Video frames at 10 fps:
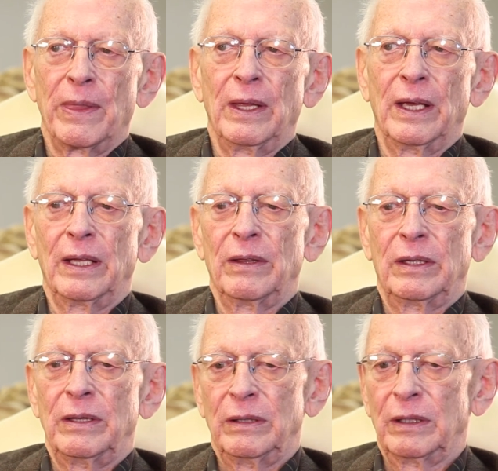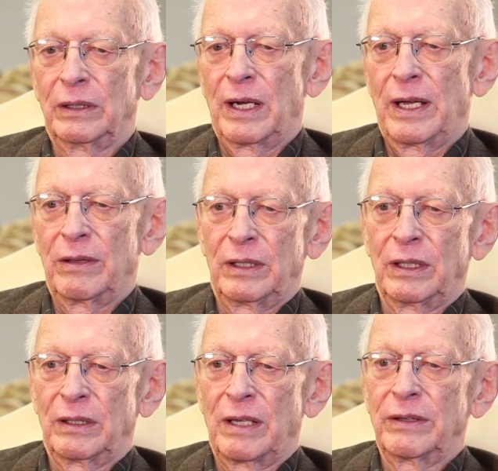and the guy
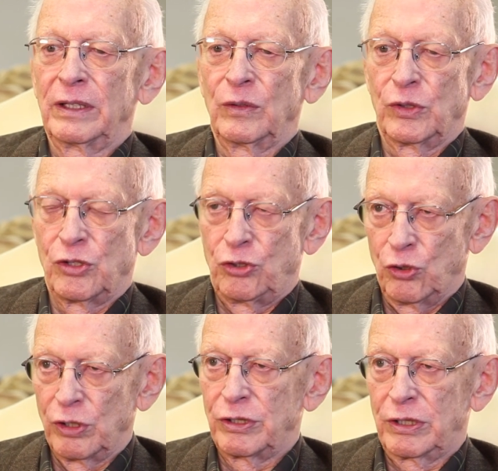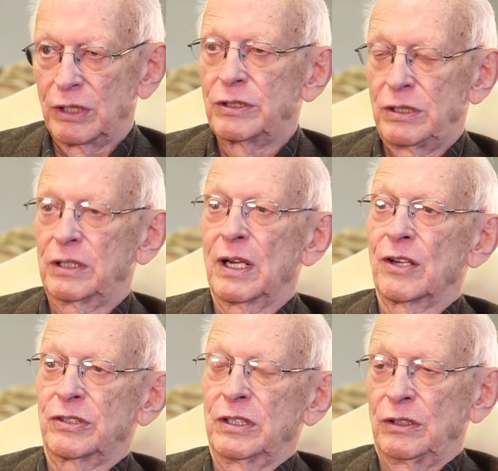there, I think it was George
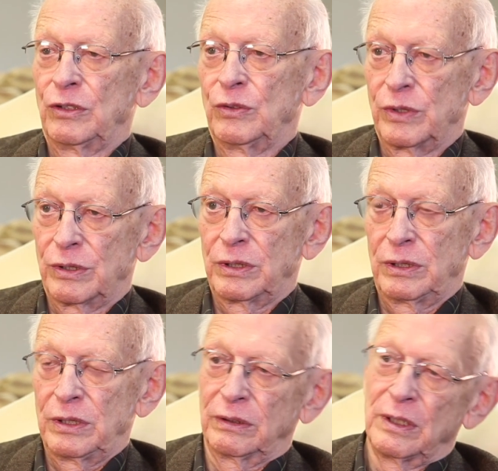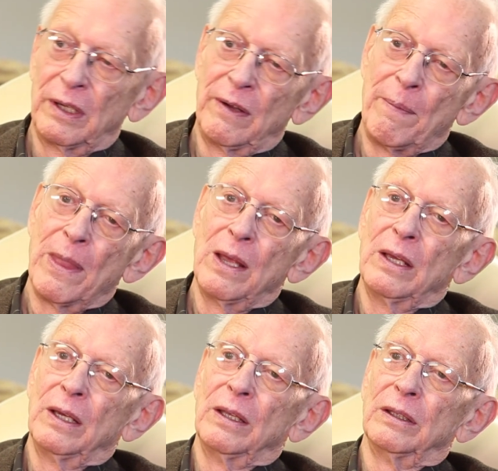Kistiakowsky, who was the, uh,
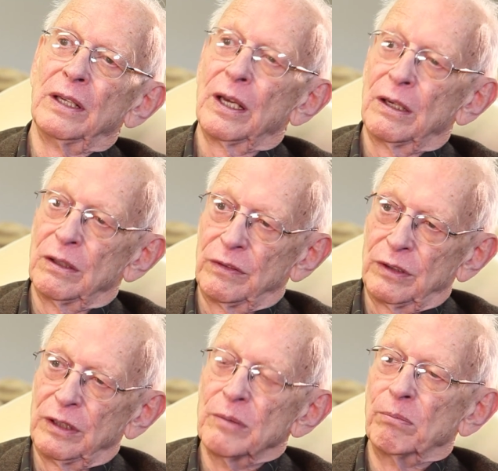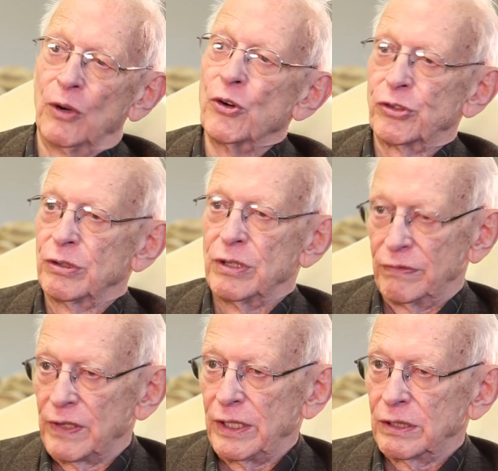the head of the implosion
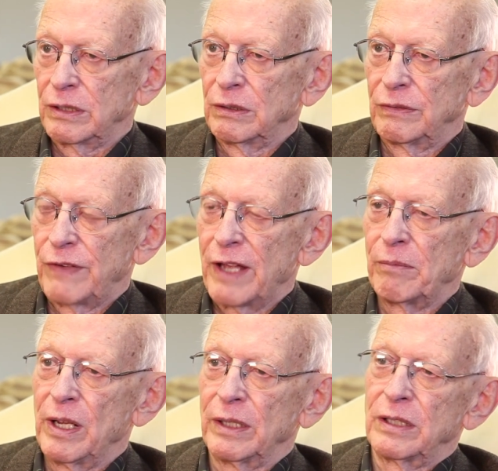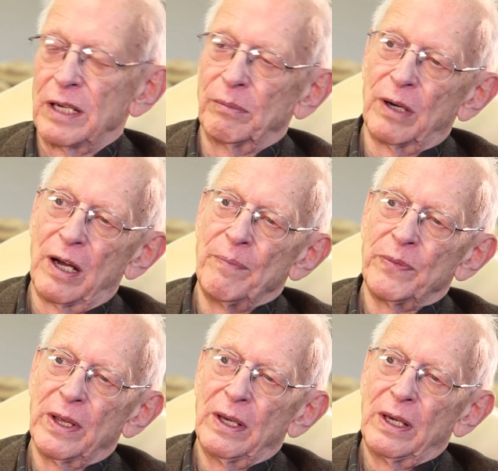device, the fat man type bomb.
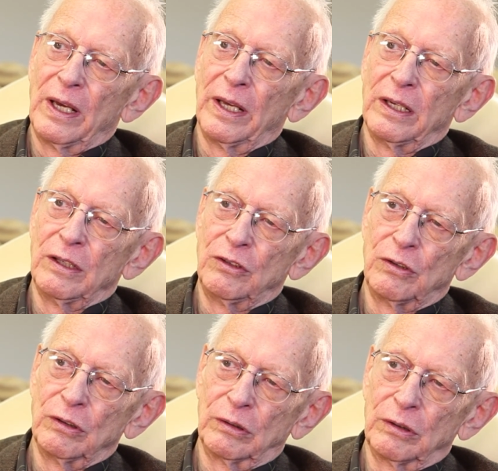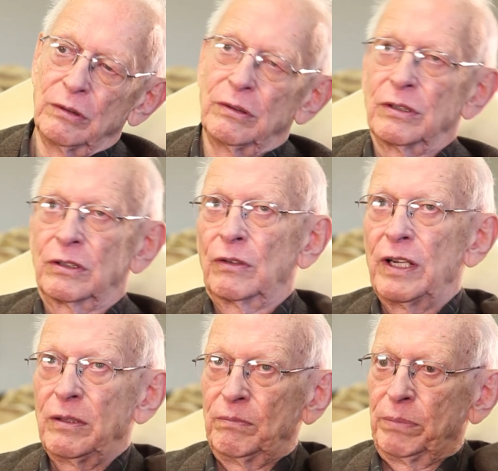And he drew, drew this
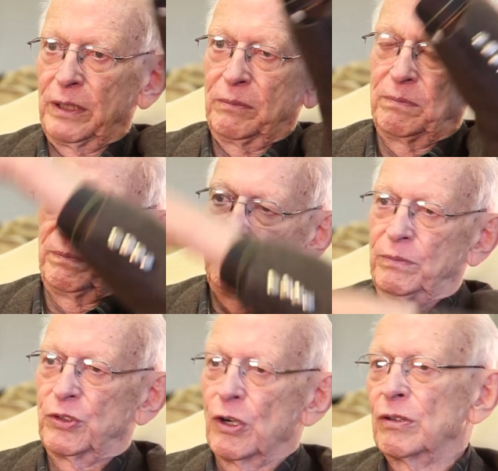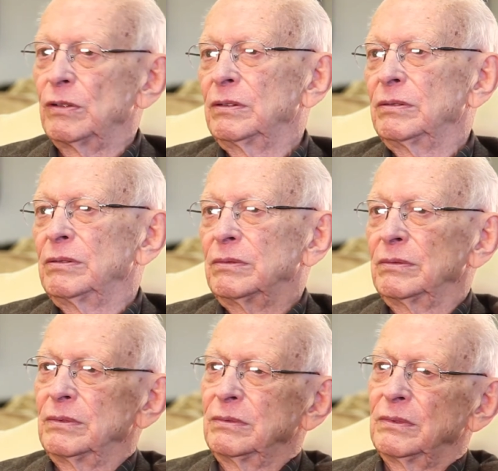great big circle
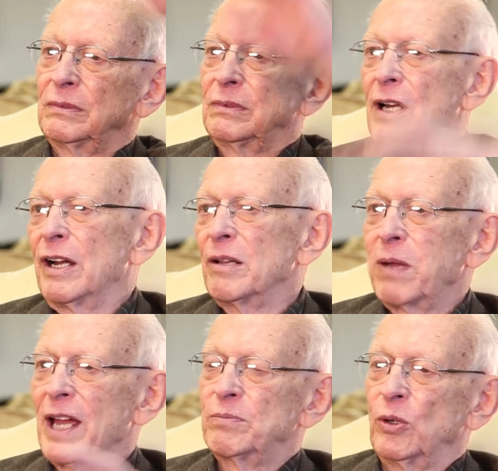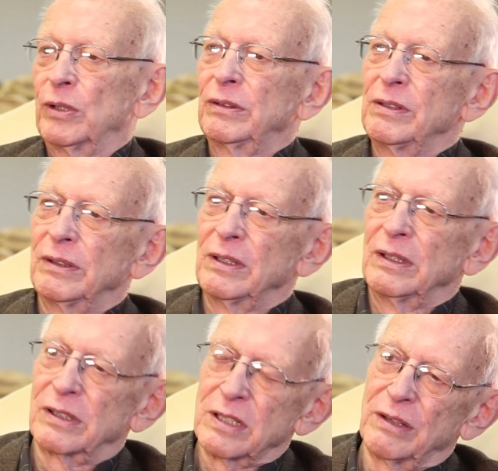on a blackboard
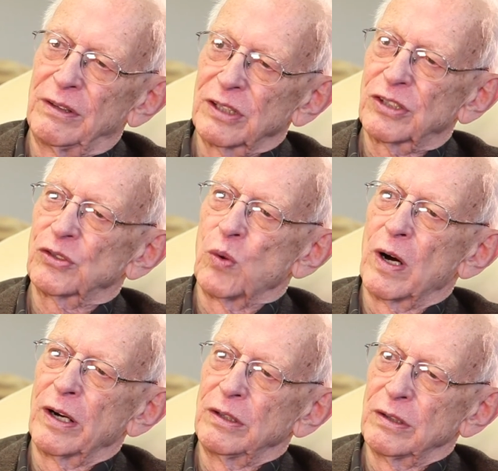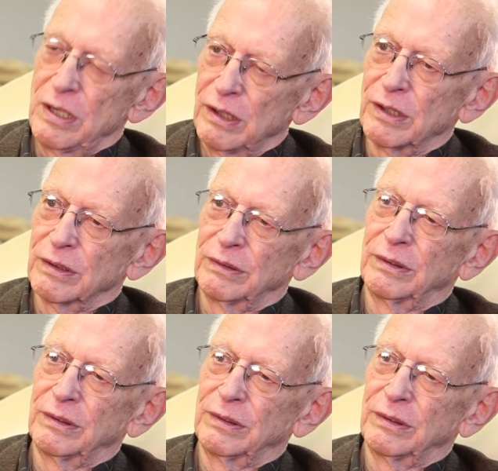and said, This is why you're here.